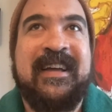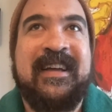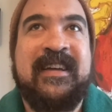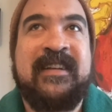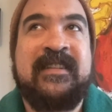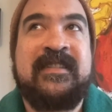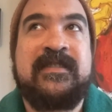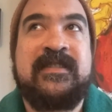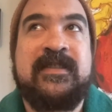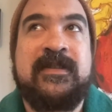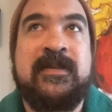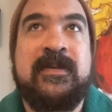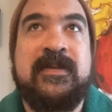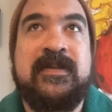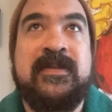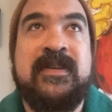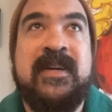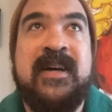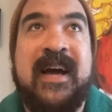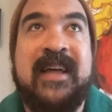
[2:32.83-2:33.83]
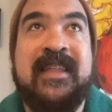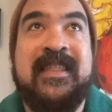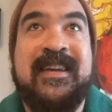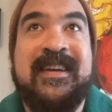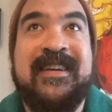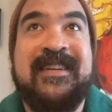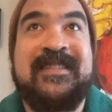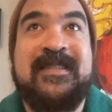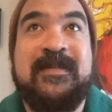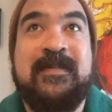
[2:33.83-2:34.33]
it's so yeah. I
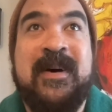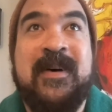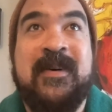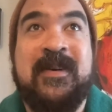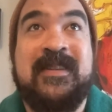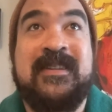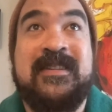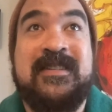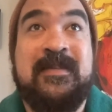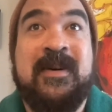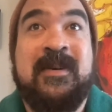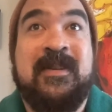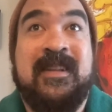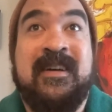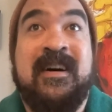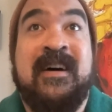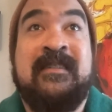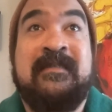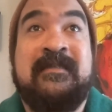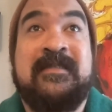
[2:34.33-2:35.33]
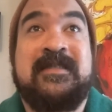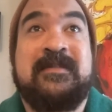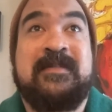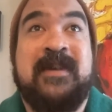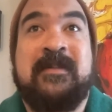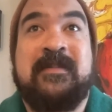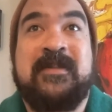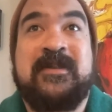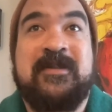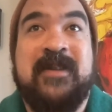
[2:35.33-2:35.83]
think it's about love, it's
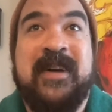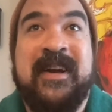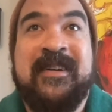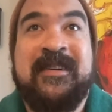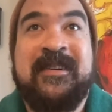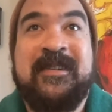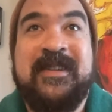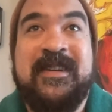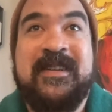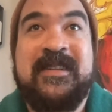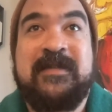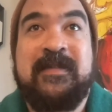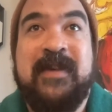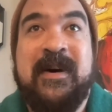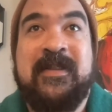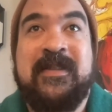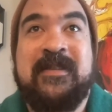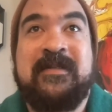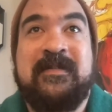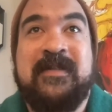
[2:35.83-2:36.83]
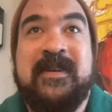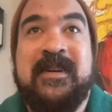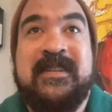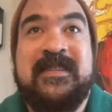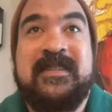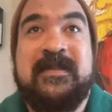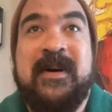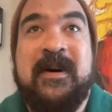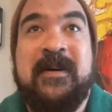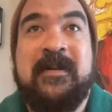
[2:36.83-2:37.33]
about betrayal, and it's about
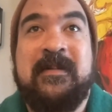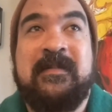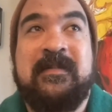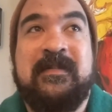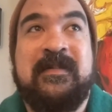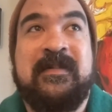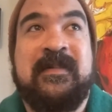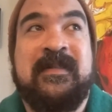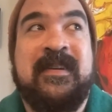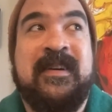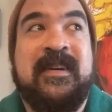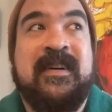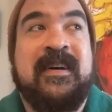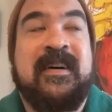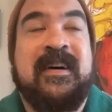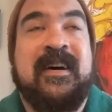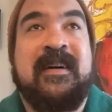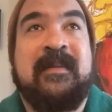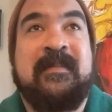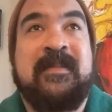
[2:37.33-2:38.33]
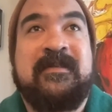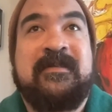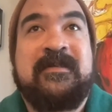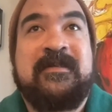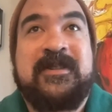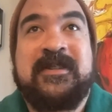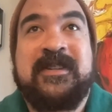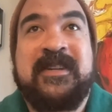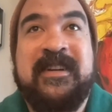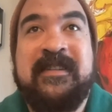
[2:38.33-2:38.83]
the
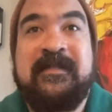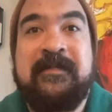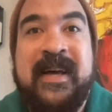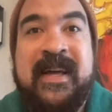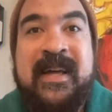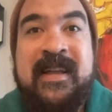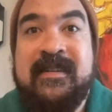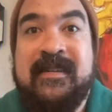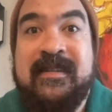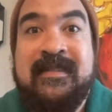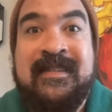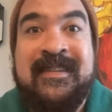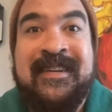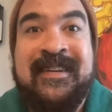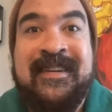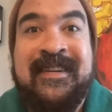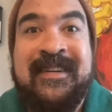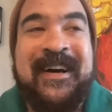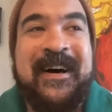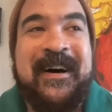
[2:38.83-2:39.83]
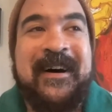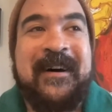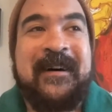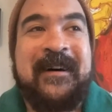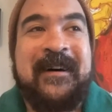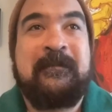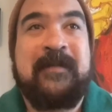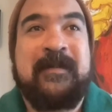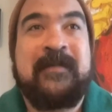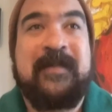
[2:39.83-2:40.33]
fragility of men,
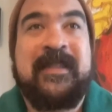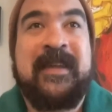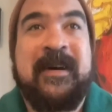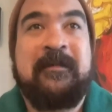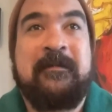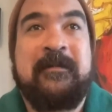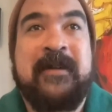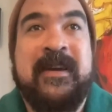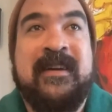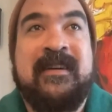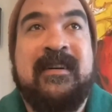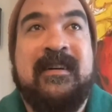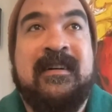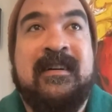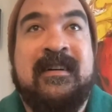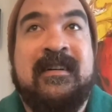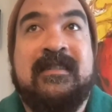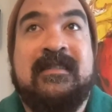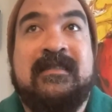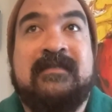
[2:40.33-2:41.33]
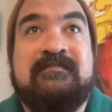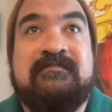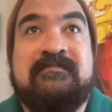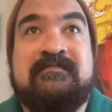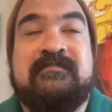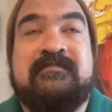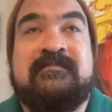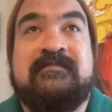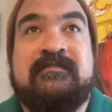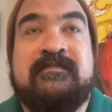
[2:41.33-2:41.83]
that we are,
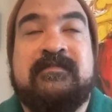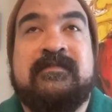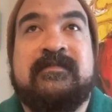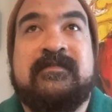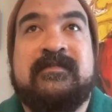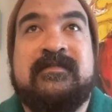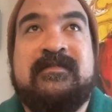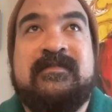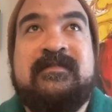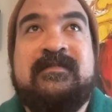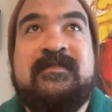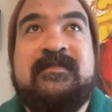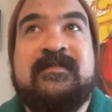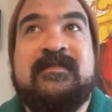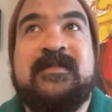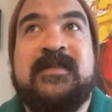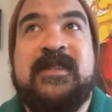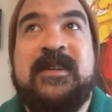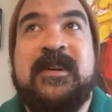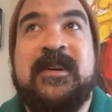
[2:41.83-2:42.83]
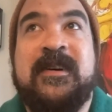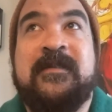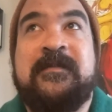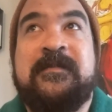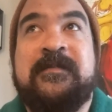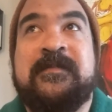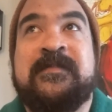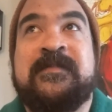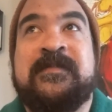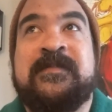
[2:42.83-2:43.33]
you
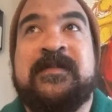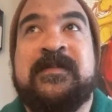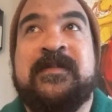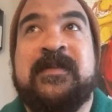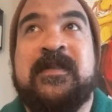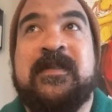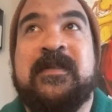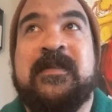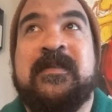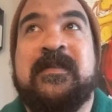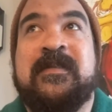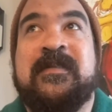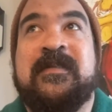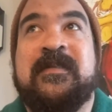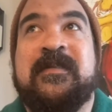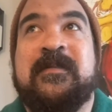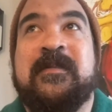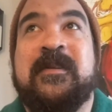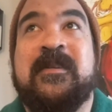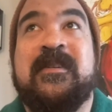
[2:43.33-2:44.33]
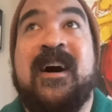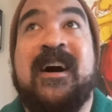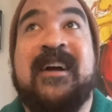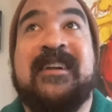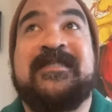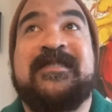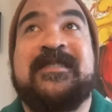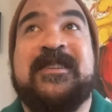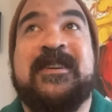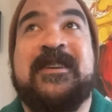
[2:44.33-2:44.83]
know, we're not
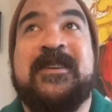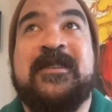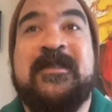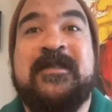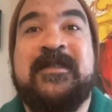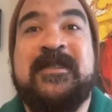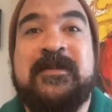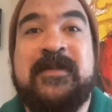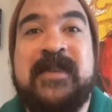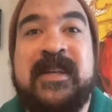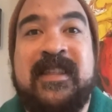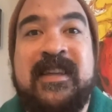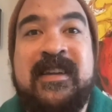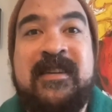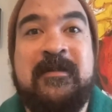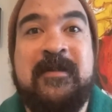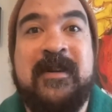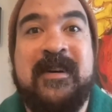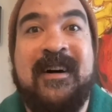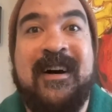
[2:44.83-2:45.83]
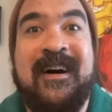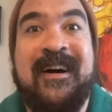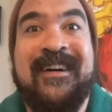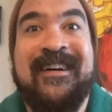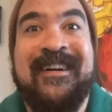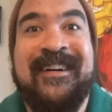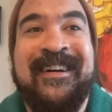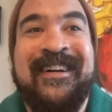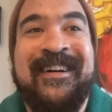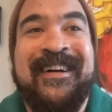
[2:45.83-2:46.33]
as secure as we think we
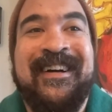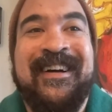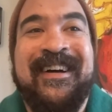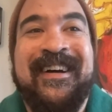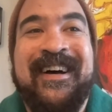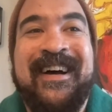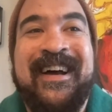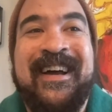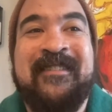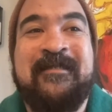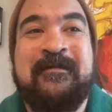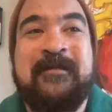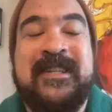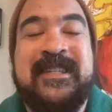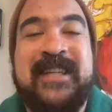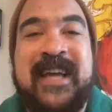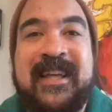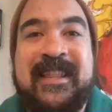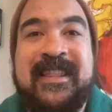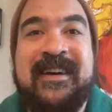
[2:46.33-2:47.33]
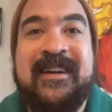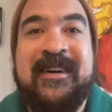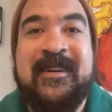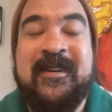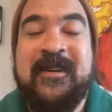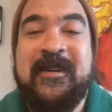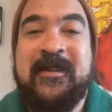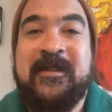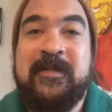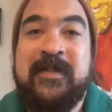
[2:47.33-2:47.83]
are, and we take that out
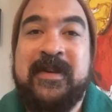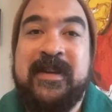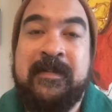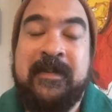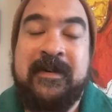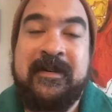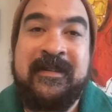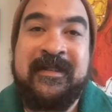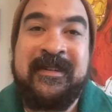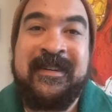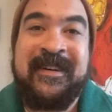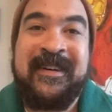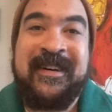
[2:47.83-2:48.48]
on other people.